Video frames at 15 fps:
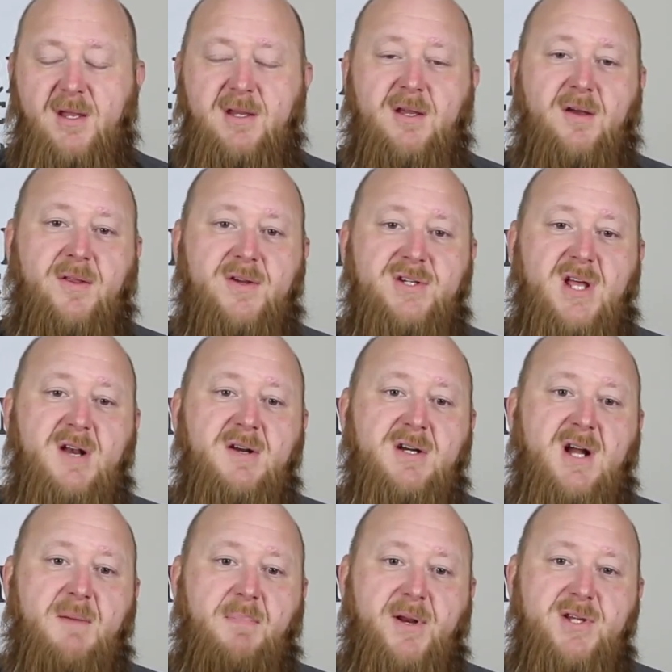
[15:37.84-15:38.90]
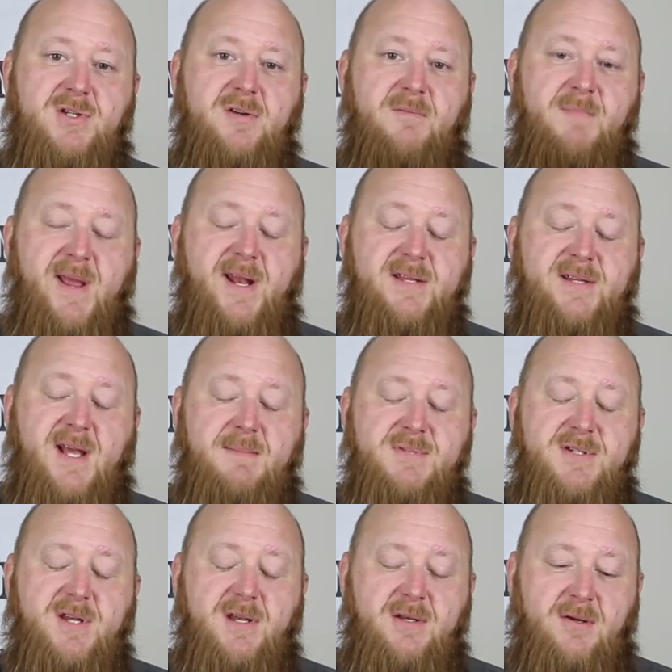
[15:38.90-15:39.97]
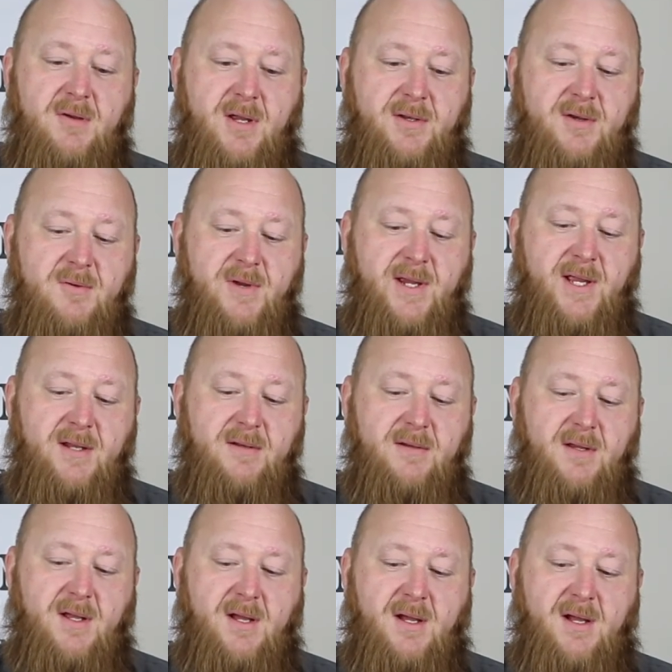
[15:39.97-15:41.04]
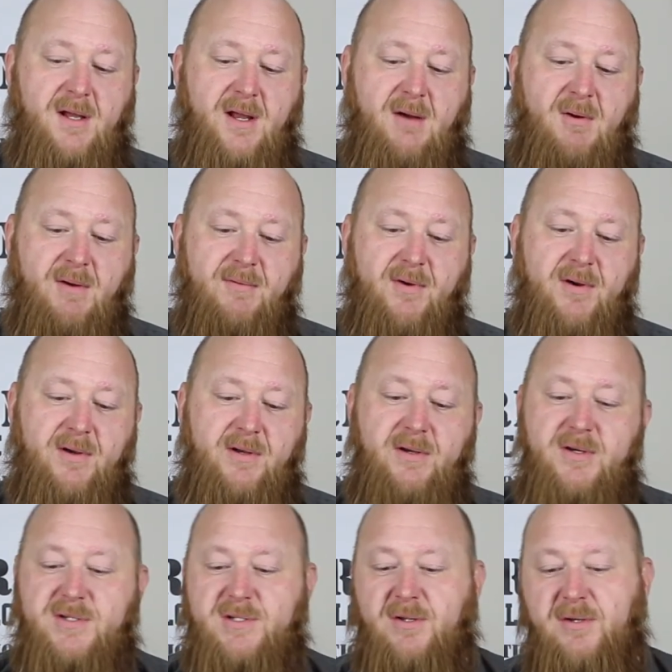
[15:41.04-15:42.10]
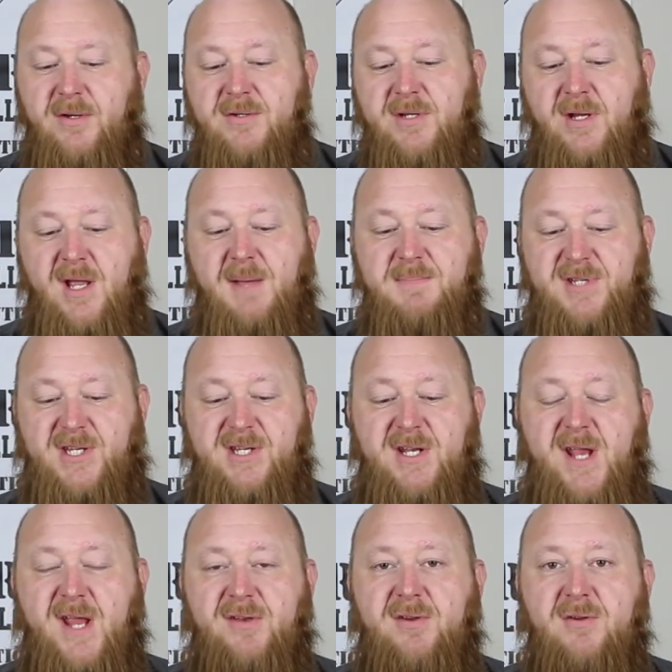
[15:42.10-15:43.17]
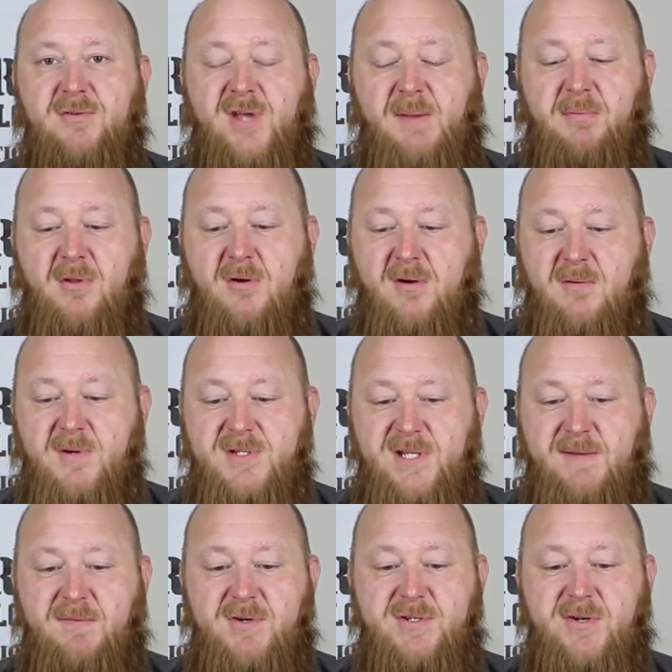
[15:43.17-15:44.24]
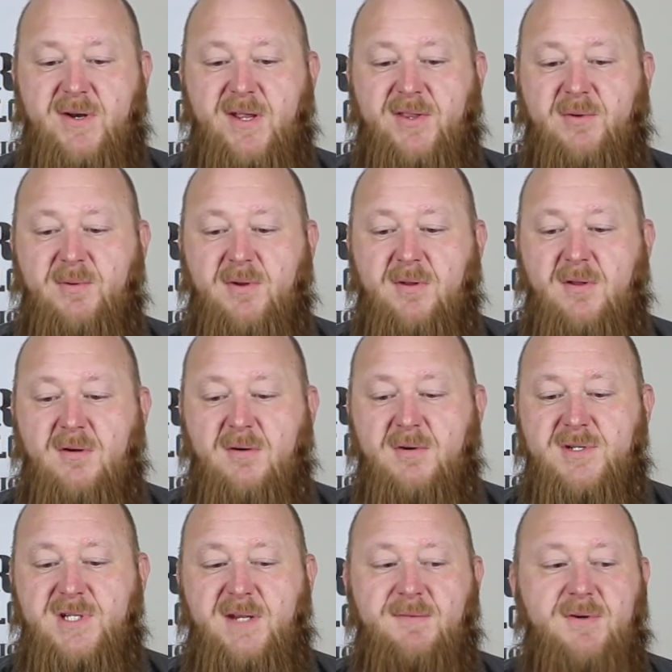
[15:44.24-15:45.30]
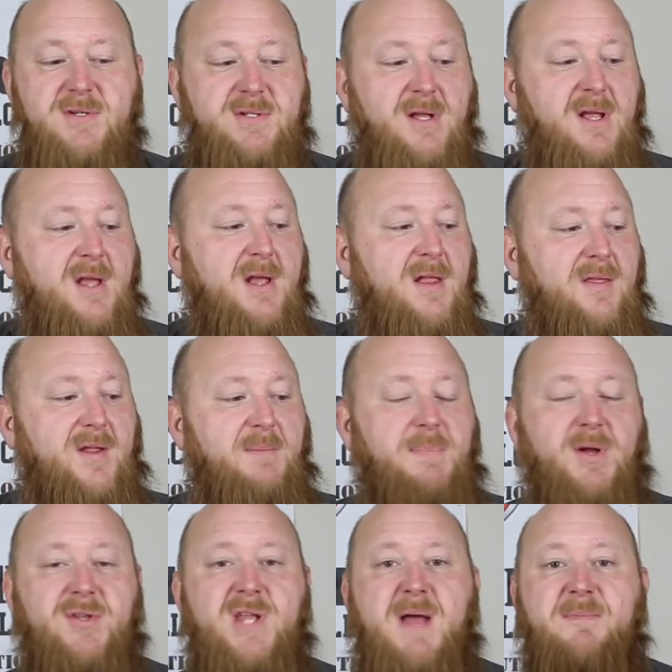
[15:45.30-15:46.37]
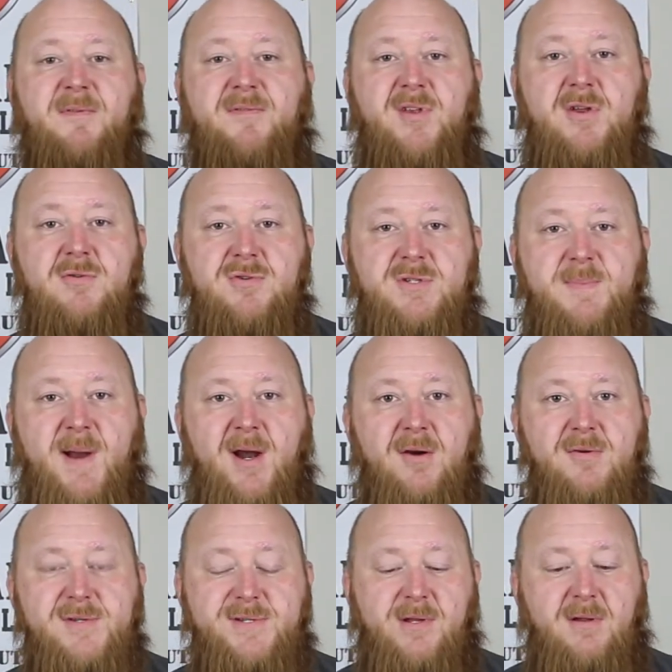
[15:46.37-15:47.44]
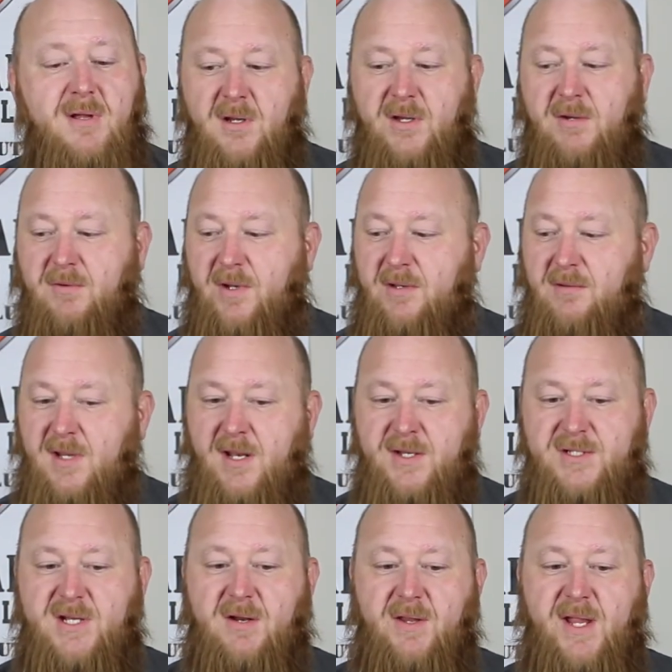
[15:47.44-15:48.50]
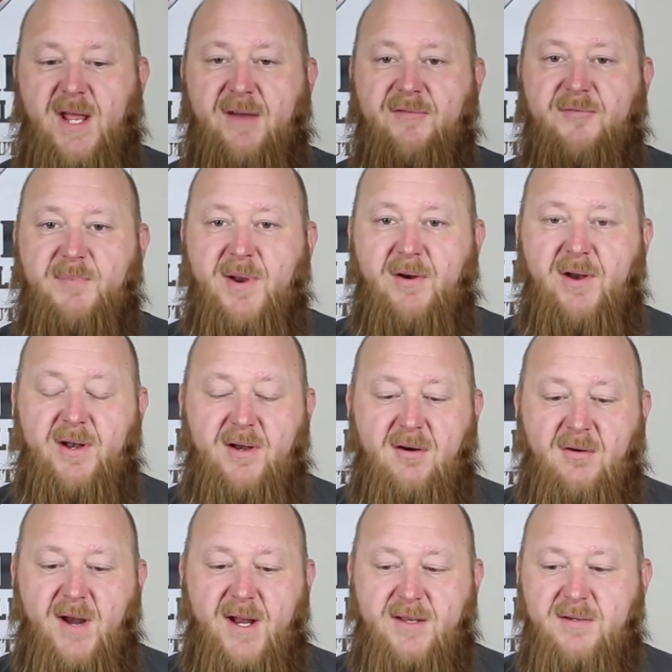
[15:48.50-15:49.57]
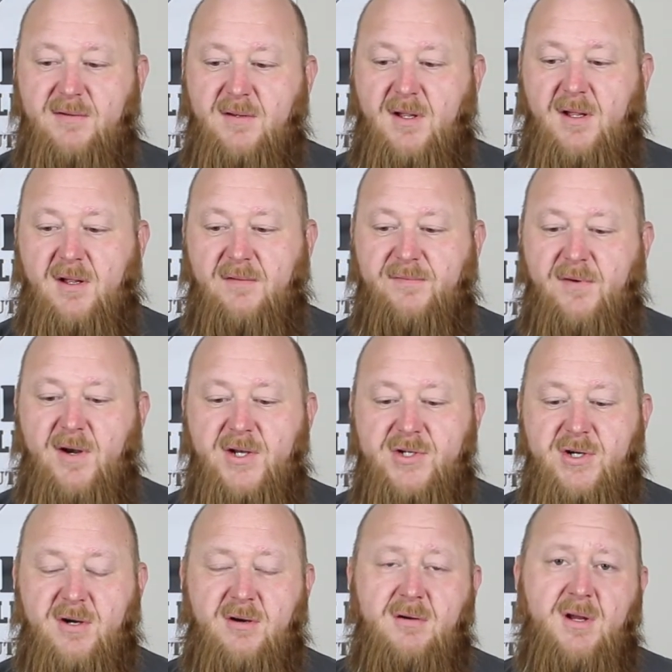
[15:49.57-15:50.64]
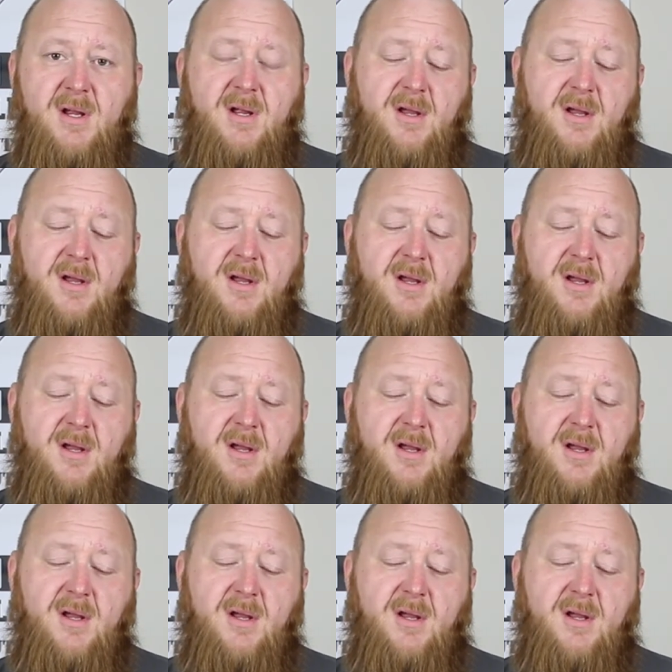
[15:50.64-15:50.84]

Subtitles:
You know, there's other companies who have made attempts at doing it. However, you're still using M16A2 type lower receivers. They're not the real lower receivers. They're built off of used barrels. You know, you would not necessarily have period correct furniture.